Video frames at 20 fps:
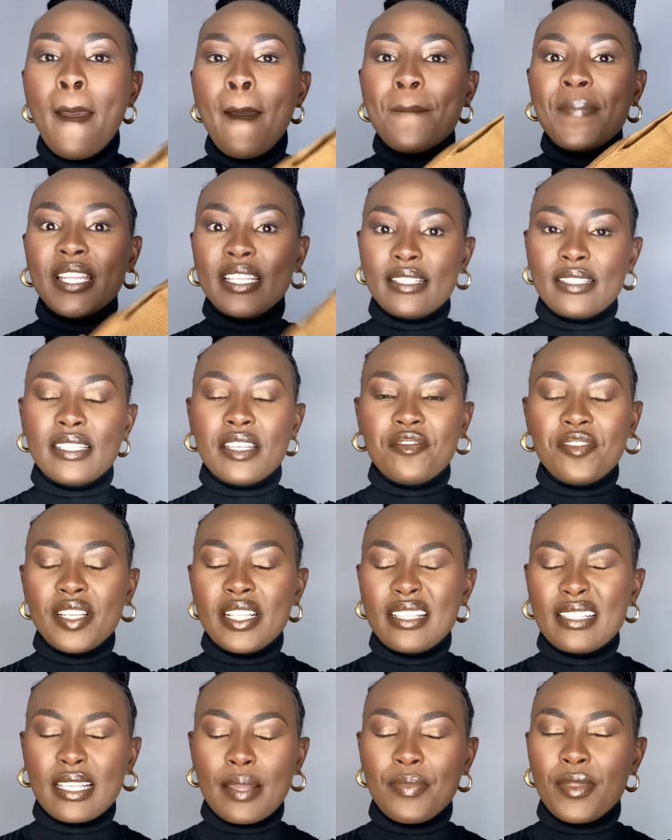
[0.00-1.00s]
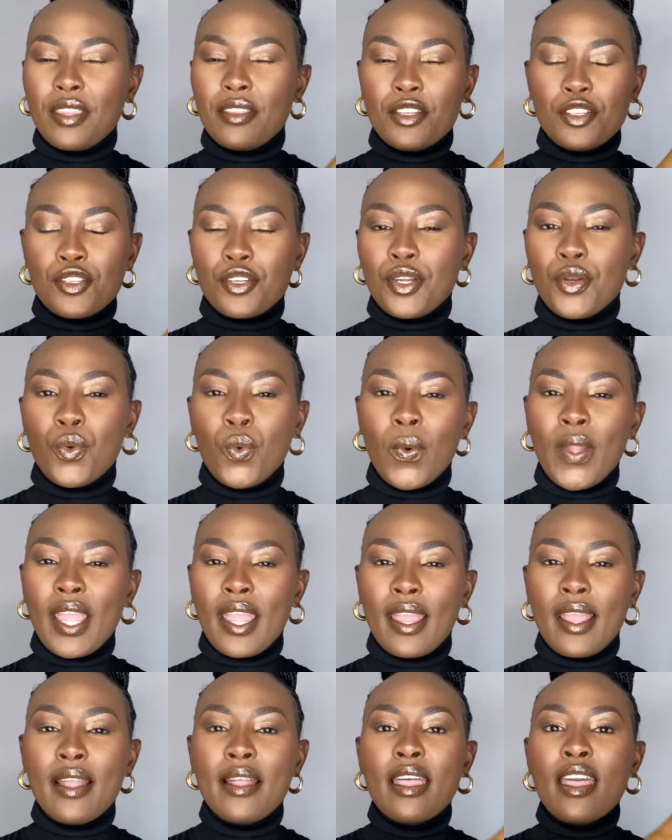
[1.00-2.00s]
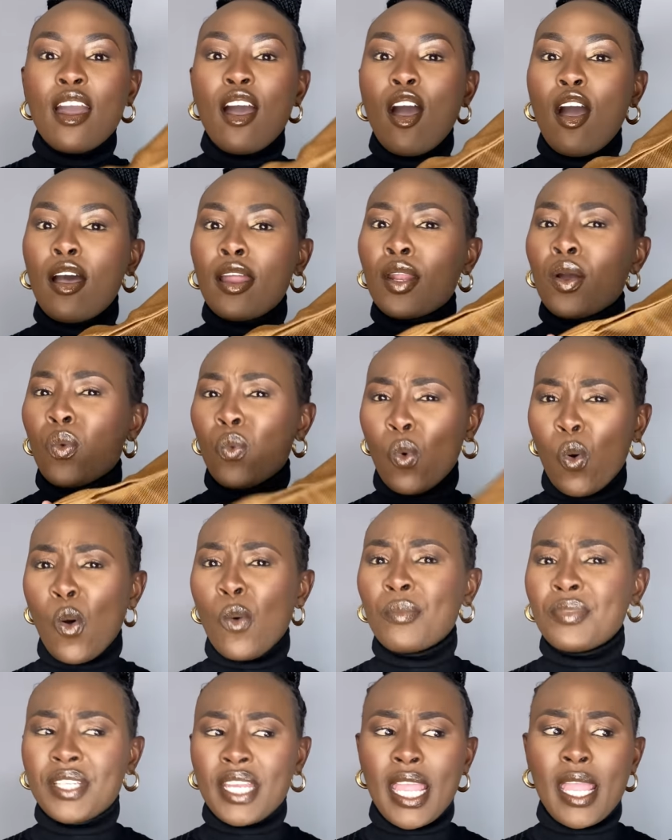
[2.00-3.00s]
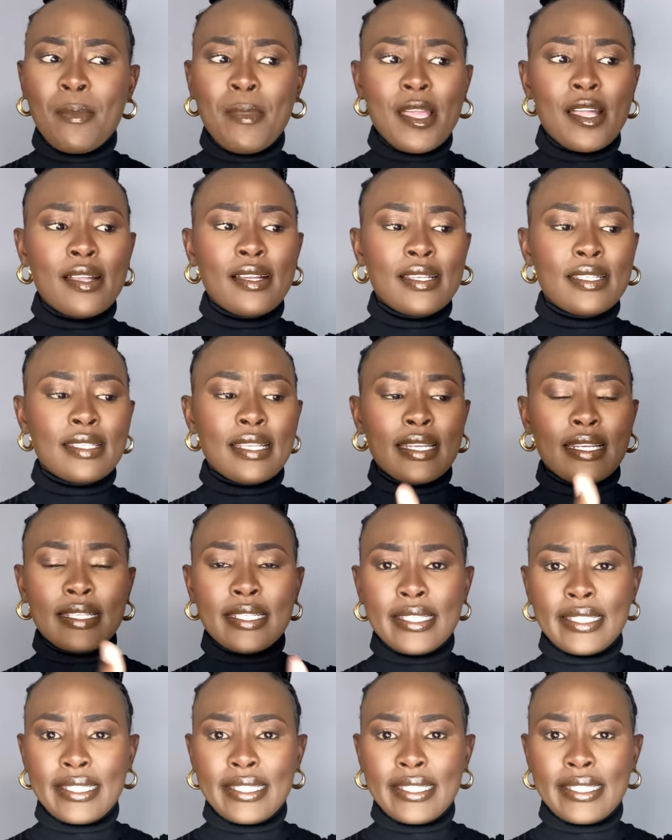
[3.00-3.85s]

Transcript: but it's definitely something that you can wear on a warm day because it is